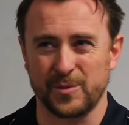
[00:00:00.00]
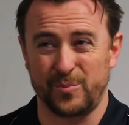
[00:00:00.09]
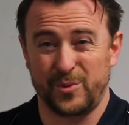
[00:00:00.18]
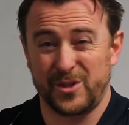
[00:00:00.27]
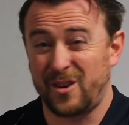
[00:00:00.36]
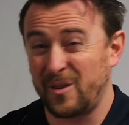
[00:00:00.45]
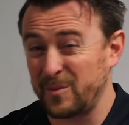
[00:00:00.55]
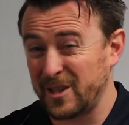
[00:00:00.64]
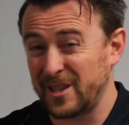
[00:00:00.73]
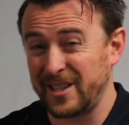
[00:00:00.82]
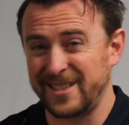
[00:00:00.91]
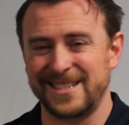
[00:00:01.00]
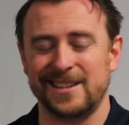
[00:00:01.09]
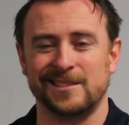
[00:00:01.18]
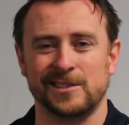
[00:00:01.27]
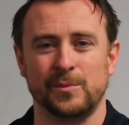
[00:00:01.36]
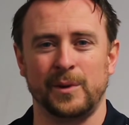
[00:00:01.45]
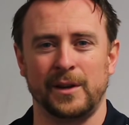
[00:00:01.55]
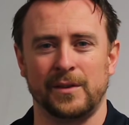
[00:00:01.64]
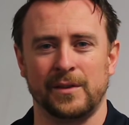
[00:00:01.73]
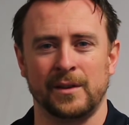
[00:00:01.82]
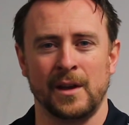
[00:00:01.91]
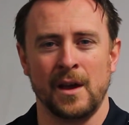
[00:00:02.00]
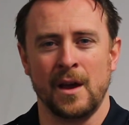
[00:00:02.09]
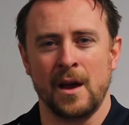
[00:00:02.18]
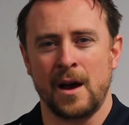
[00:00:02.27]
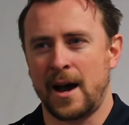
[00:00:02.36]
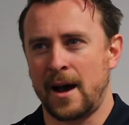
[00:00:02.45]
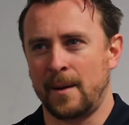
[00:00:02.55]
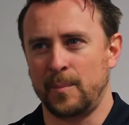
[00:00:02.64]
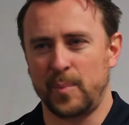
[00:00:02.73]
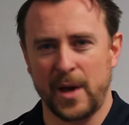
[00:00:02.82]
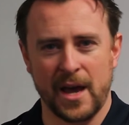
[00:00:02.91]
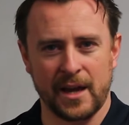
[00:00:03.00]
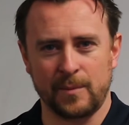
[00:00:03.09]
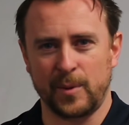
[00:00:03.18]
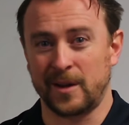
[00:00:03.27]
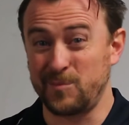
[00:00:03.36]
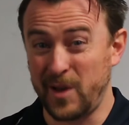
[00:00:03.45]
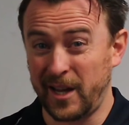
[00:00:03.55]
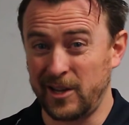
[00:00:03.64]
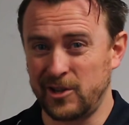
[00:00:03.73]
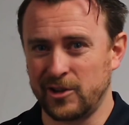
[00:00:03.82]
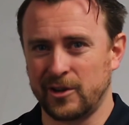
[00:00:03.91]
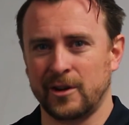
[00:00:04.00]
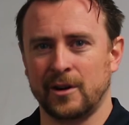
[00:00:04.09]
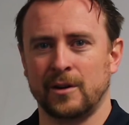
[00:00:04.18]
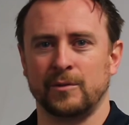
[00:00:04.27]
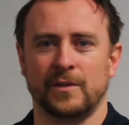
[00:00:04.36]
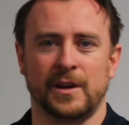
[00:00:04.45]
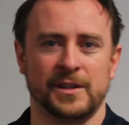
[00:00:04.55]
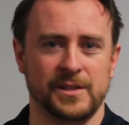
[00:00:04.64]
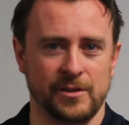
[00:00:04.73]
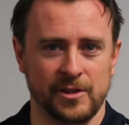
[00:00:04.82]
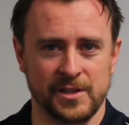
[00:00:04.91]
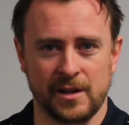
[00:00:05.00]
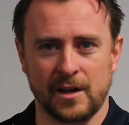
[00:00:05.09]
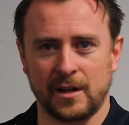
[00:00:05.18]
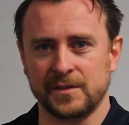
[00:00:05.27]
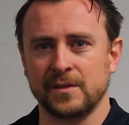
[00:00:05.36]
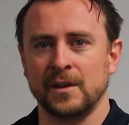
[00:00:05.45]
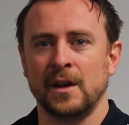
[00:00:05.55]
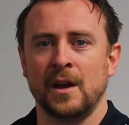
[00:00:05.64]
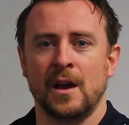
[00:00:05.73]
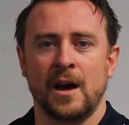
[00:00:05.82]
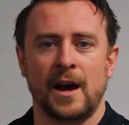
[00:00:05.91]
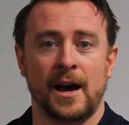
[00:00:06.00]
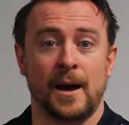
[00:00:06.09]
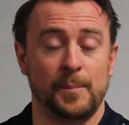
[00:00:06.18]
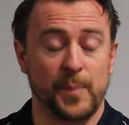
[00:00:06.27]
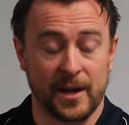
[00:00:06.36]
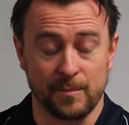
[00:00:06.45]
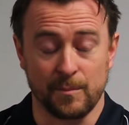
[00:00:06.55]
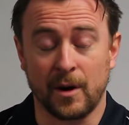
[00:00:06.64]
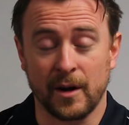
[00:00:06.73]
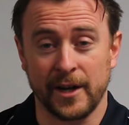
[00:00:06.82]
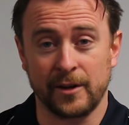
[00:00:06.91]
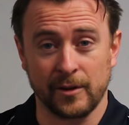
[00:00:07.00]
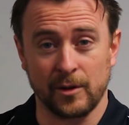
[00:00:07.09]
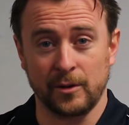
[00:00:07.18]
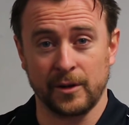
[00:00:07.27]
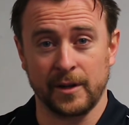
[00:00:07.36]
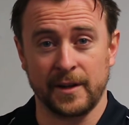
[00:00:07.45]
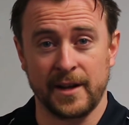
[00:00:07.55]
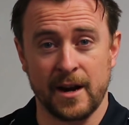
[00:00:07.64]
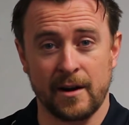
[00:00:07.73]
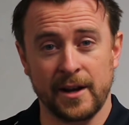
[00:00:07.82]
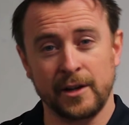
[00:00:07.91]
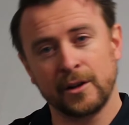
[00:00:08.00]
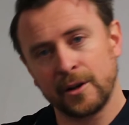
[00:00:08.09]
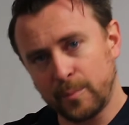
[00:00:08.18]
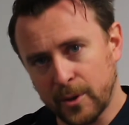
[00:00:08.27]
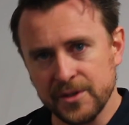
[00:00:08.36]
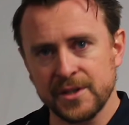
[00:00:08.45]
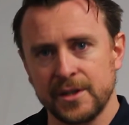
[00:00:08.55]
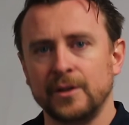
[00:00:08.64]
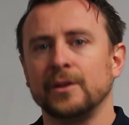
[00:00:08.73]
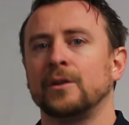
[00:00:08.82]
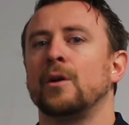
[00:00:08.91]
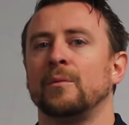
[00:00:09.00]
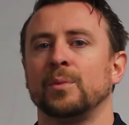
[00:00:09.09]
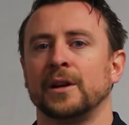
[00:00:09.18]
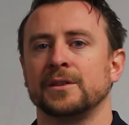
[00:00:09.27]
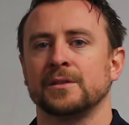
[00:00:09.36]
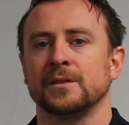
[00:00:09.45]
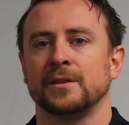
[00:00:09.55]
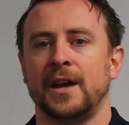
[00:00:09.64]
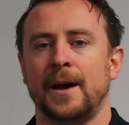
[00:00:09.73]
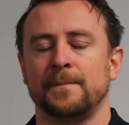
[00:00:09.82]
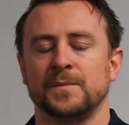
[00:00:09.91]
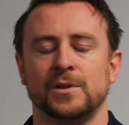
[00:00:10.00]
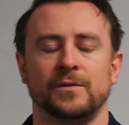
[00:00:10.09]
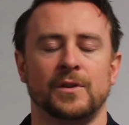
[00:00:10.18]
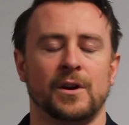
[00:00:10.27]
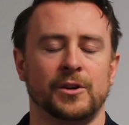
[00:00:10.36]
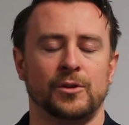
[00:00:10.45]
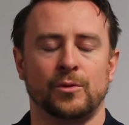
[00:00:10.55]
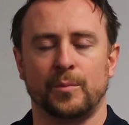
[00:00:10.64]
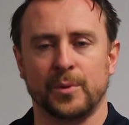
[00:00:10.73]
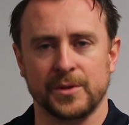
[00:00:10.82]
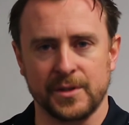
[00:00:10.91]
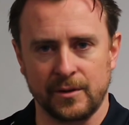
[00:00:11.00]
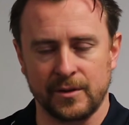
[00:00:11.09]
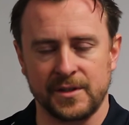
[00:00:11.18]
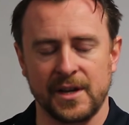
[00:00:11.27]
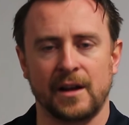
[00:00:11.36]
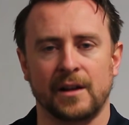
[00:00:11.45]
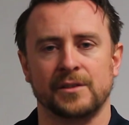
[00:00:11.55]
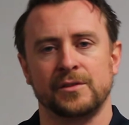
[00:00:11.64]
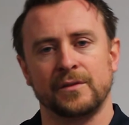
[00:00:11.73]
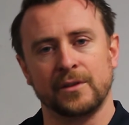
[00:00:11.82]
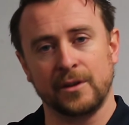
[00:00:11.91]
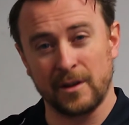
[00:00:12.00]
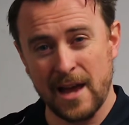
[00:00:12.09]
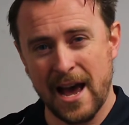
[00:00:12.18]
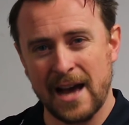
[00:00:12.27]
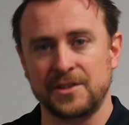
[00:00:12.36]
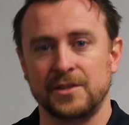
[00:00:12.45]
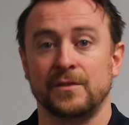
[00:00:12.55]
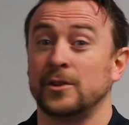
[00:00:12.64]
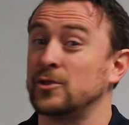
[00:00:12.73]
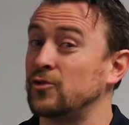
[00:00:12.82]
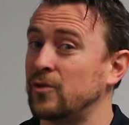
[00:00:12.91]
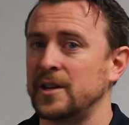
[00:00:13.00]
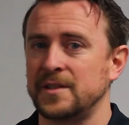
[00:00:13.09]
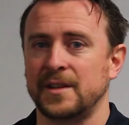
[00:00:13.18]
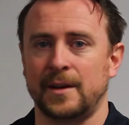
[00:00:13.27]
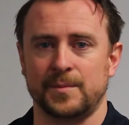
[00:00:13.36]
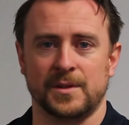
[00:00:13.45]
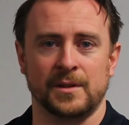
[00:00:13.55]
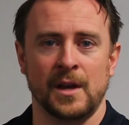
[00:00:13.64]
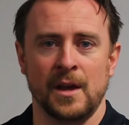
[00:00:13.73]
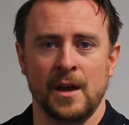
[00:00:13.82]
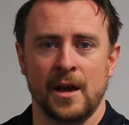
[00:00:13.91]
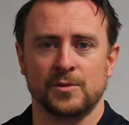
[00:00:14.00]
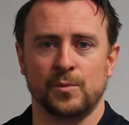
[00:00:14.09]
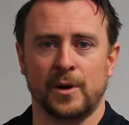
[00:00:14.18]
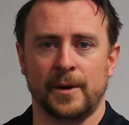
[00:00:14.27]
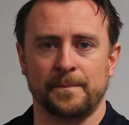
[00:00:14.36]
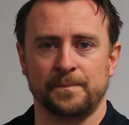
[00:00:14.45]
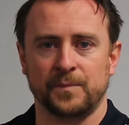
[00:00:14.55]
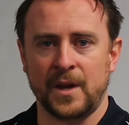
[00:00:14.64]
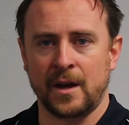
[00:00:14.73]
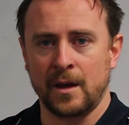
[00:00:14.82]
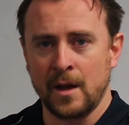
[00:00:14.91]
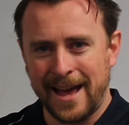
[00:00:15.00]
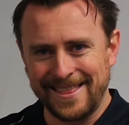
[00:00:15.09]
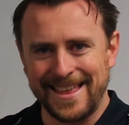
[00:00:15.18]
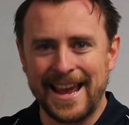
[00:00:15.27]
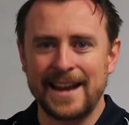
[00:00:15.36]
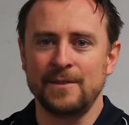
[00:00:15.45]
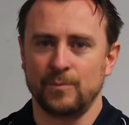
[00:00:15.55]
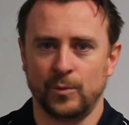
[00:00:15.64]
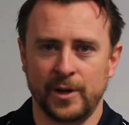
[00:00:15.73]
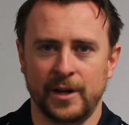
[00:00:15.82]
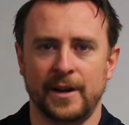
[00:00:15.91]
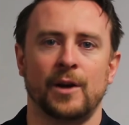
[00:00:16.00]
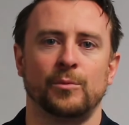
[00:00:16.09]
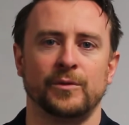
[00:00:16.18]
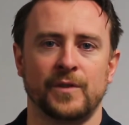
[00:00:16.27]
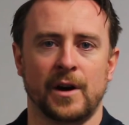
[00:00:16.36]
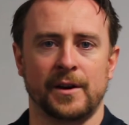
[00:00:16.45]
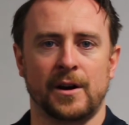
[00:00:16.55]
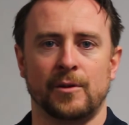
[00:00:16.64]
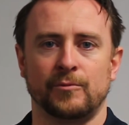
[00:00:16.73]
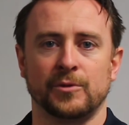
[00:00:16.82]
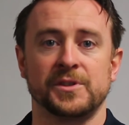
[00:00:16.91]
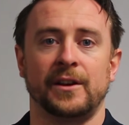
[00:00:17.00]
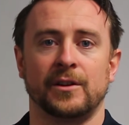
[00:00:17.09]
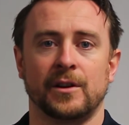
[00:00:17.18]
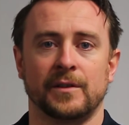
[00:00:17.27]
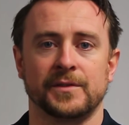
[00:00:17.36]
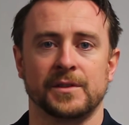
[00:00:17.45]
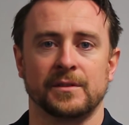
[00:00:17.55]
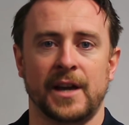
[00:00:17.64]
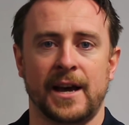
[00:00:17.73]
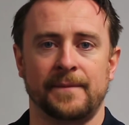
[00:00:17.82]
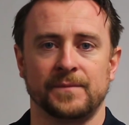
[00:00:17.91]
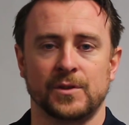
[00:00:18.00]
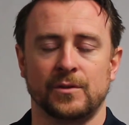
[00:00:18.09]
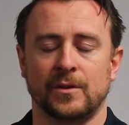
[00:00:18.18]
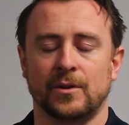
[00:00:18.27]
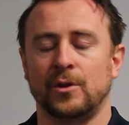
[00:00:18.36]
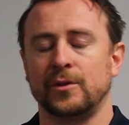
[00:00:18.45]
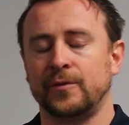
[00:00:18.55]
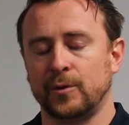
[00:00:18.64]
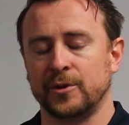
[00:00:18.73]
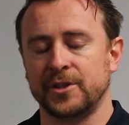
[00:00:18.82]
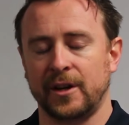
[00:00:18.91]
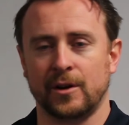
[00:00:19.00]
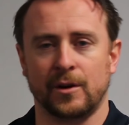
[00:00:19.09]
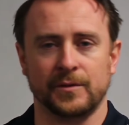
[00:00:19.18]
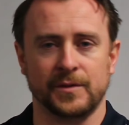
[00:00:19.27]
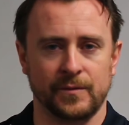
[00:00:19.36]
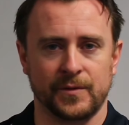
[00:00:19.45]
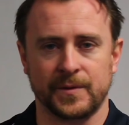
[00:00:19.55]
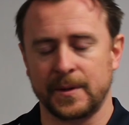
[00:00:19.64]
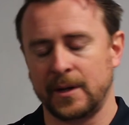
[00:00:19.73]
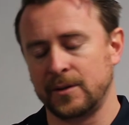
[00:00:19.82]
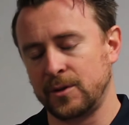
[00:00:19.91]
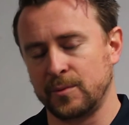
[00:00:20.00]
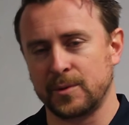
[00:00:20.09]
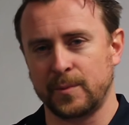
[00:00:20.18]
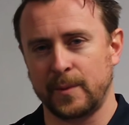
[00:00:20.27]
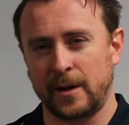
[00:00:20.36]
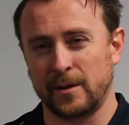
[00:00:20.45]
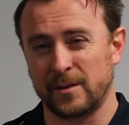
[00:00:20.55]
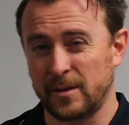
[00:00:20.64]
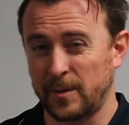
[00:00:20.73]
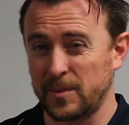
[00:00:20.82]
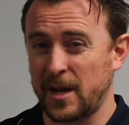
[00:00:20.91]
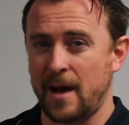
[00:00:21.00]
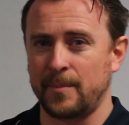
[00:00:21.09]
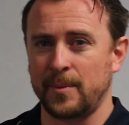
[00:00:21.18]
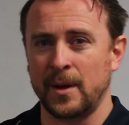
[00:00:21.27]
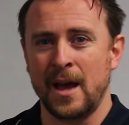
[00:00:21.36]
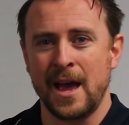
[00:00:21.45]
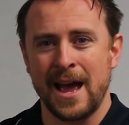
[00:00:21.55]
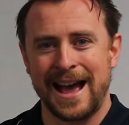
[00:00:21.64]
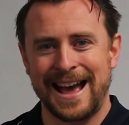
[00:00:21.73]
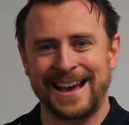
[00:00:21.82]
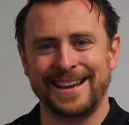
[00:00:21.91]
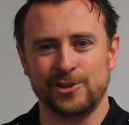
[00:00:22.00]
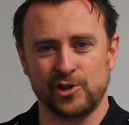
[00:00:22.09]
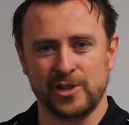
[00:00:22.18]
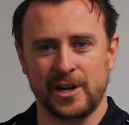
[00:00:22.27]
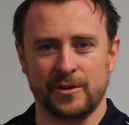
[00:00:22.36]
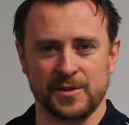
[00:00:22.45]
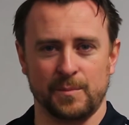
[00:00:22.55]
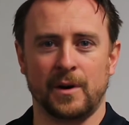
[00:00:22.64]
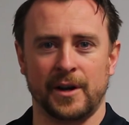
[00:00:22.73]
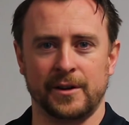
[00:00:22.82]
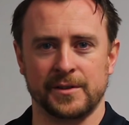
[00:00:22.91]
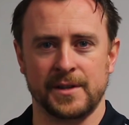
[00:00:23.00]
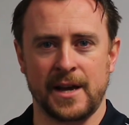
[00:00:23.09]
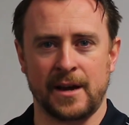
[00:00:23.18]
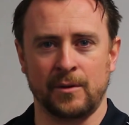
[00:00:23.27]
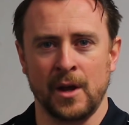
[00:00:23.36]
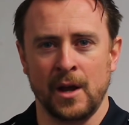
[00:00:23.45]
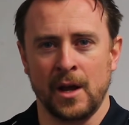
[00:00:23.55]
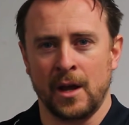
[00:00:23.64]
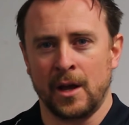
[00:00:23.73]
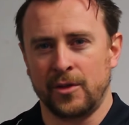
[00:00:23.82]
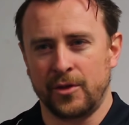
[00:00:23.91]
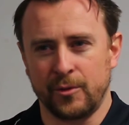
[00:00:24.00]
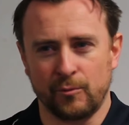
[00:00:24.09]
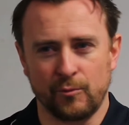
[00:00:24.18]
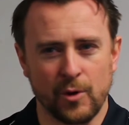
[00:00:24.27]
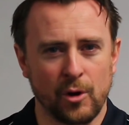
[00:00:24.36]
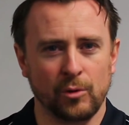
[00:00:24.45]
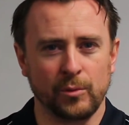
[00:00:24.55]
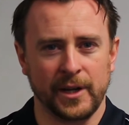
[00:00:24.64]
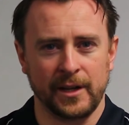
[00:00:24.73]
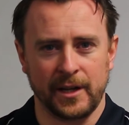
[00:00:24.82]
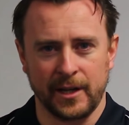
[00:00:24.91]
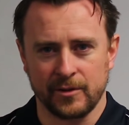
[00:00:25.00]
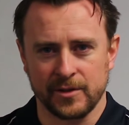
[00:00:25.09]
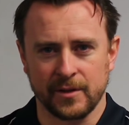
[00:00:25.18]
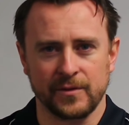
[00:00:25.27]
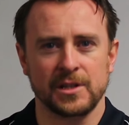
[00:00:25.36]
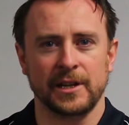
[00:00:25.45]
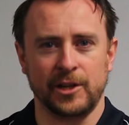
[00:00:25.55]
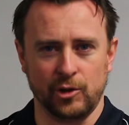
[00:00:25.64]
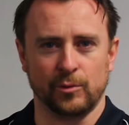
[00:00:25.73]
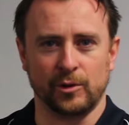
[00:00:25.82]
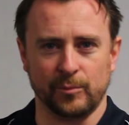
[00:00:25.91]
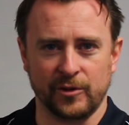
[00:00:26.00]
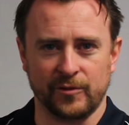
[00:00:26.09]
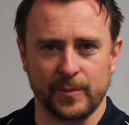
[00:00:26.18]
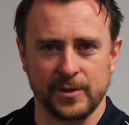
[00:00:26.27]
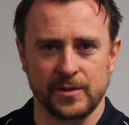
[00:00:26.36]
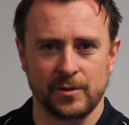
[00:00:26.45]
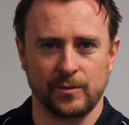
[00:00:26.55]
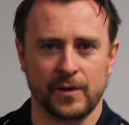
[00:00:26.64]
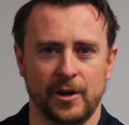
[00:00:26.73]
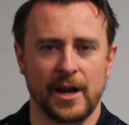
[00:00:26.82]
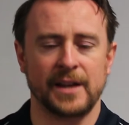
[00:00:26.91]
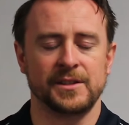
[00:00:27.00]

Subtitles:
predominantly dealt with pec major, we've got anterior delt, pec minor included in there, and then you got your posterior complex. Yeah, so you've got your posterior delts, you've got your lats, you've got your triceps as well. Yeah, and then within there we've got our rotator cuffs. Yeah, so you got all your 4 rotator cuffs: infraspinatus, supraspinatus, subscap, and your teres minors. Now, the role within here is obviously humeral movement. So we've got your